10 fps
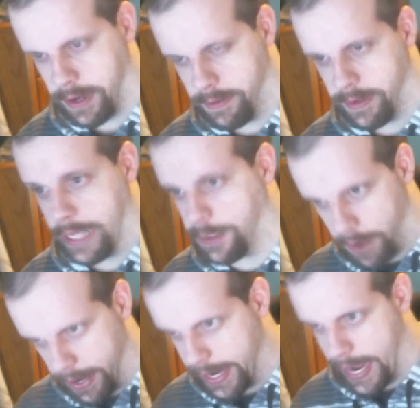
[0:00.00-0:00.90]
That's why
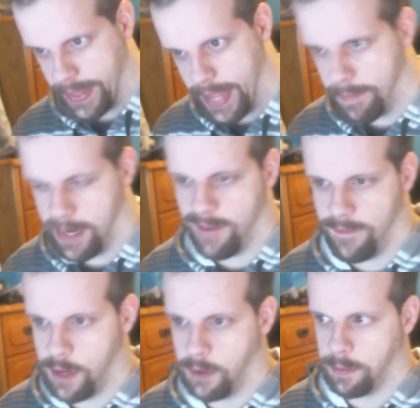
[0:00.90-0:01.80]
it got that many
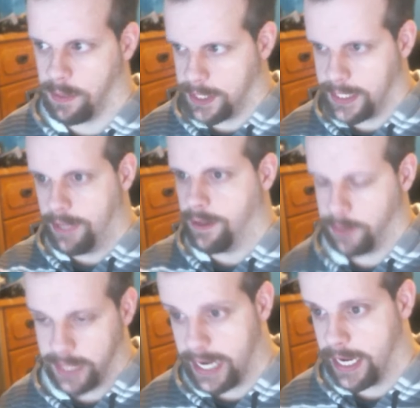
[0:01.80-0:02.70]
views, but still, it was
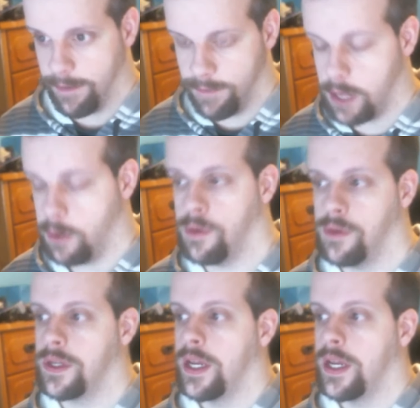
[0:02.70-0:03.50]
getting views.